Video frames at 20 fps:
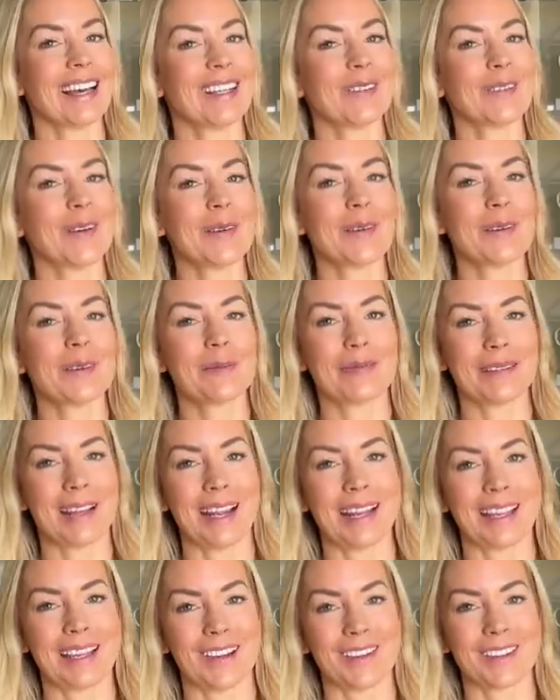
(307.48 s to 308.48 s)
When we were
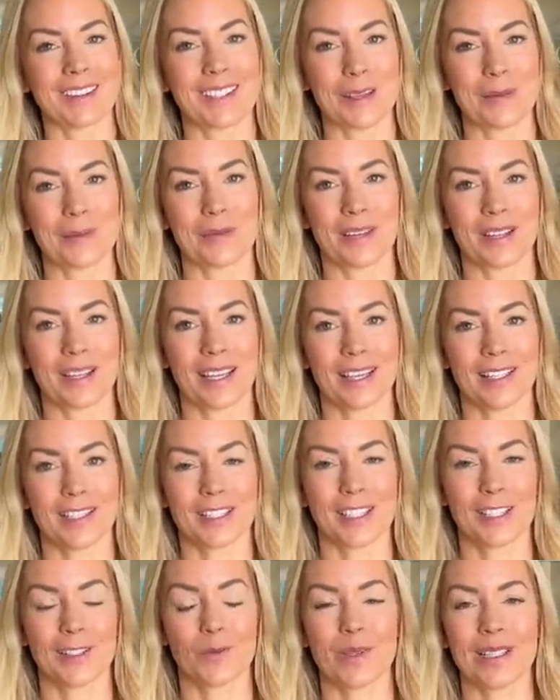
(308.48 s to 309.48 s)
planning our temporary
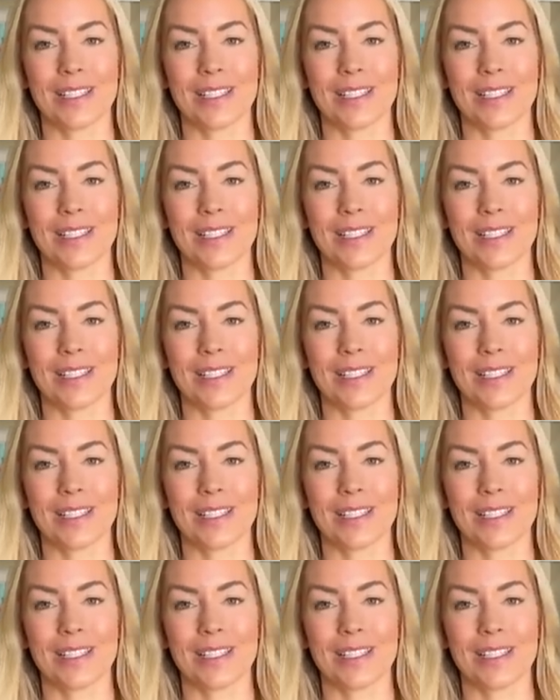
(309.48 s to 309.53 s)
kitchen,